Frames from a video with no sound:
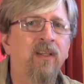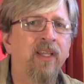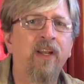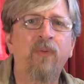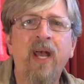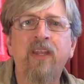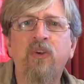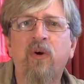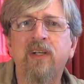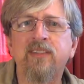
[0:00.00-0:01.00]
Later on,
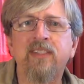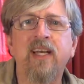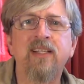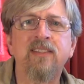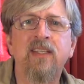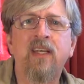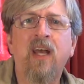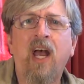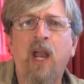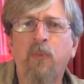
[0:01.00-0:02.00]
Nora says,
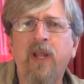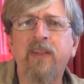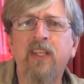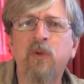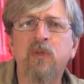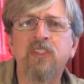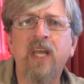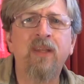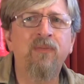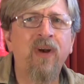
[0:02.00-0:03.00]
I read that you were
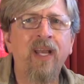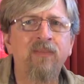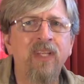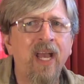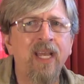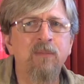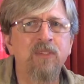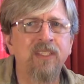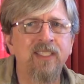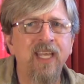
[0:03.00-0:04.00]
shot five
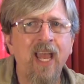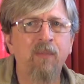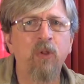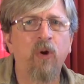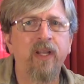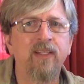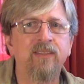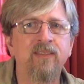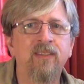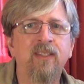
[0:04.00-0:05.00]
times in the
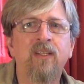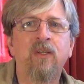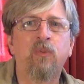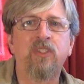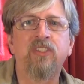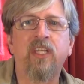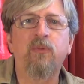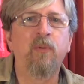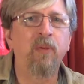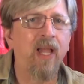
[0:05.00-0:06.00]
tabloids. Which Nick
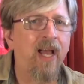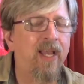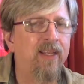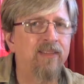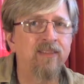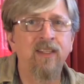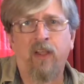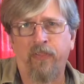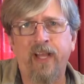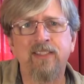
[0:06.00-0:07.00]
replies,
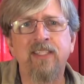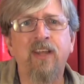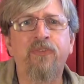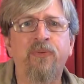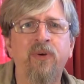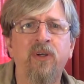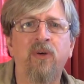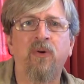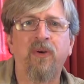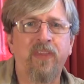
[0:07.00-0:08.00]
That's not
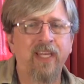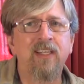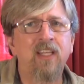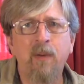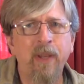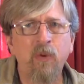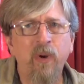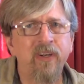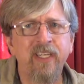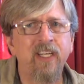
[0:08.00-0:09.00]
true. They didn't come
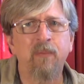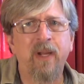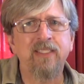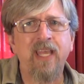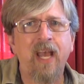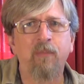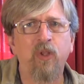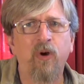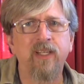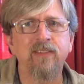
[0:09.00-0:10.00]
anywhere near my
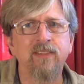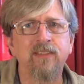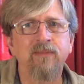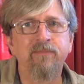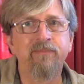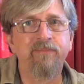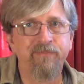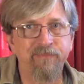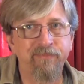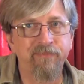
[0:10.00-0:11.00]
tabloids.
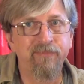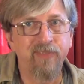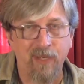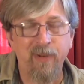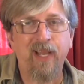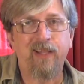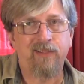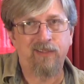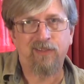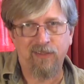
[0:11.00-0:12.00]
Come on,
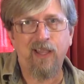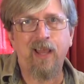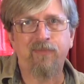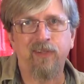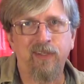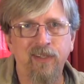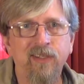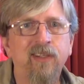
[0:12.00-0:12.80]
laugh a little.